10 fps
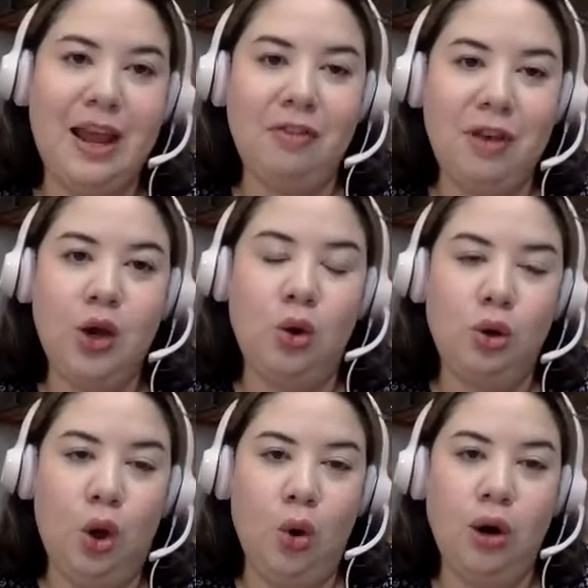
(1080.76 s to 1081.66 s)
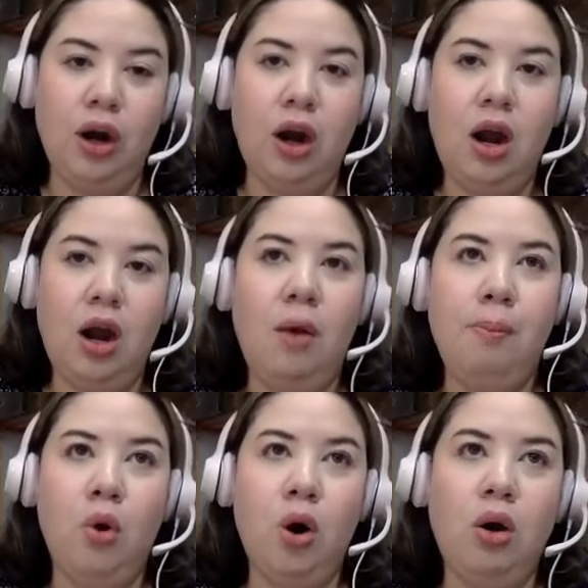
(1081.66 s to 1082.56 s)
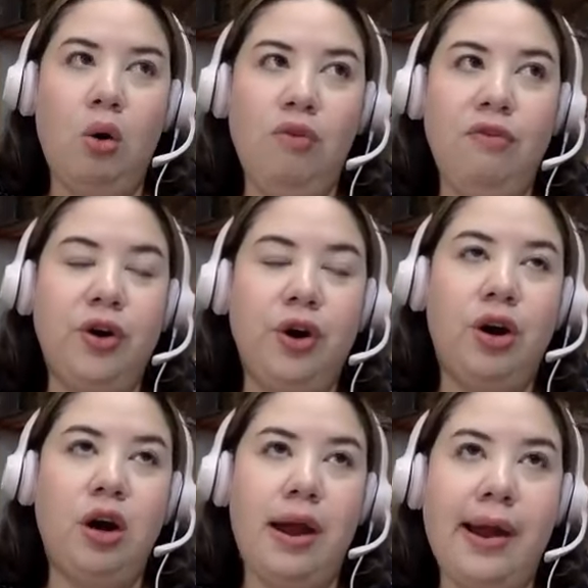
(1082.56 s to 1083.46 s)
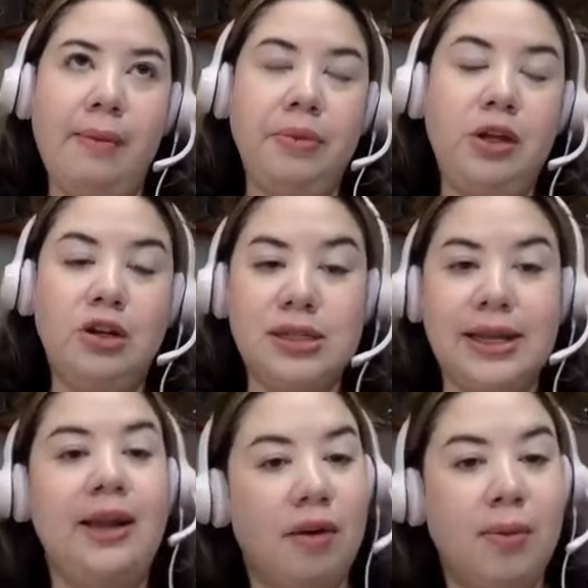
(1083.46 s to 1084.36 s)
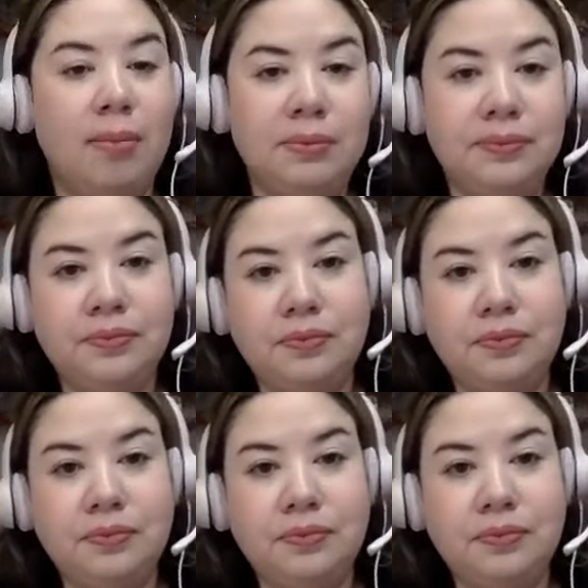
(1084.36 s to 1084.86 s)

Definitely go lower. More over your sacrum.